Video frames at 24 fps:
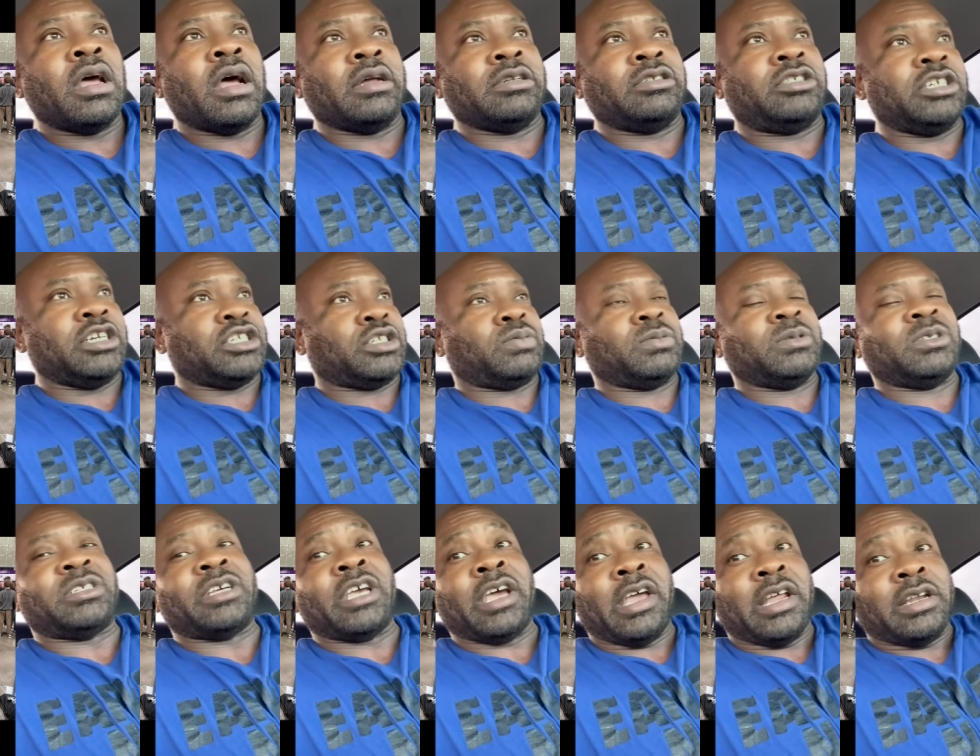just
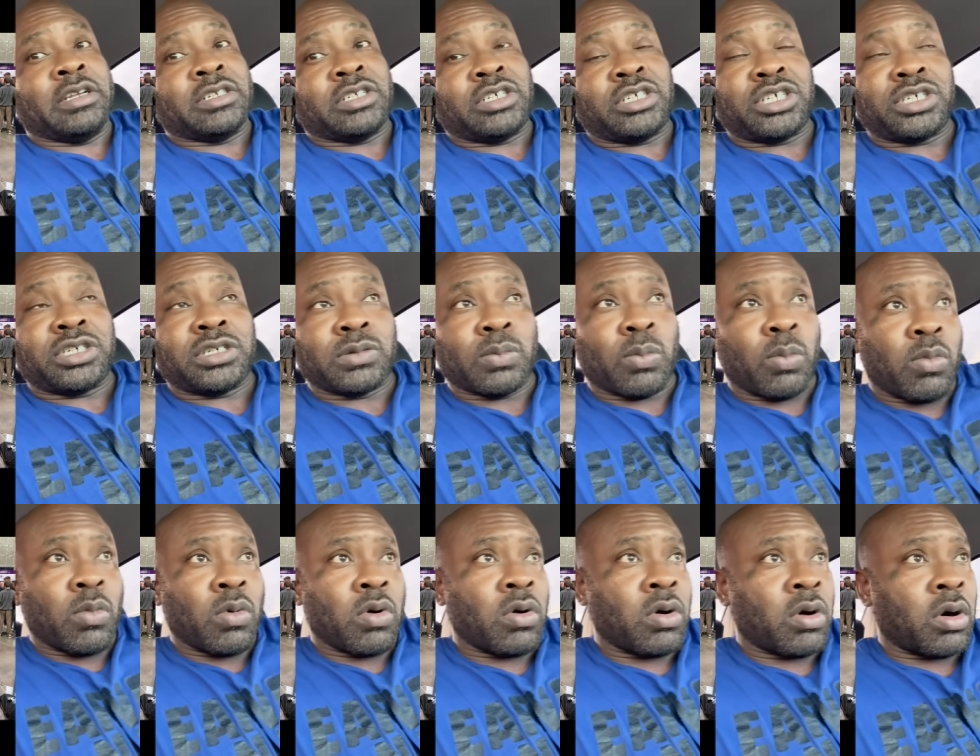was getting
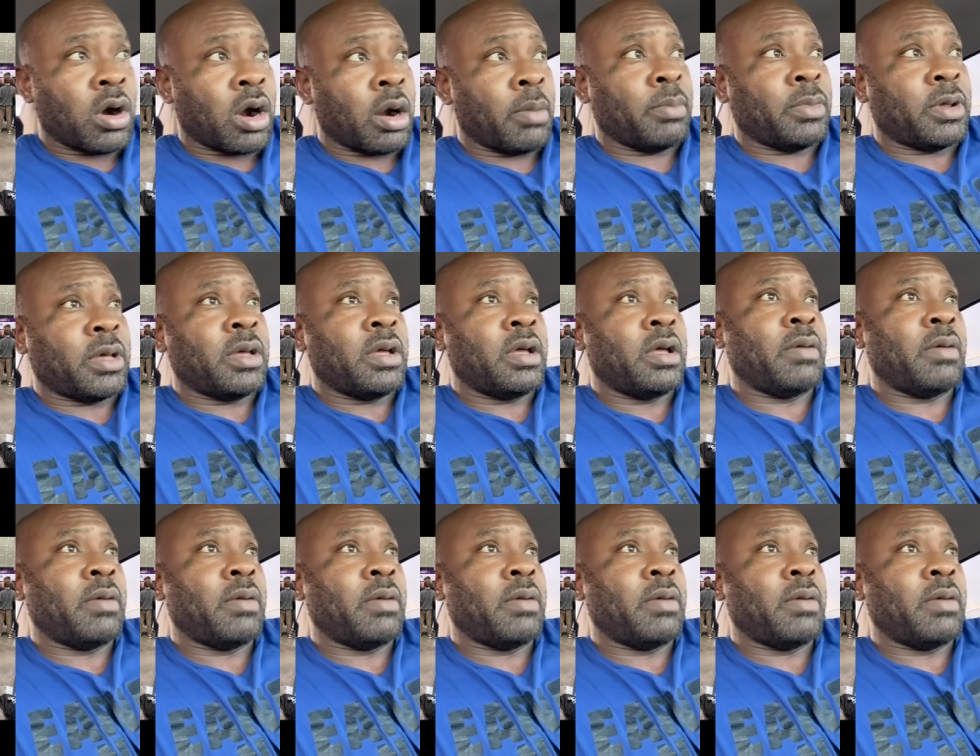swarmed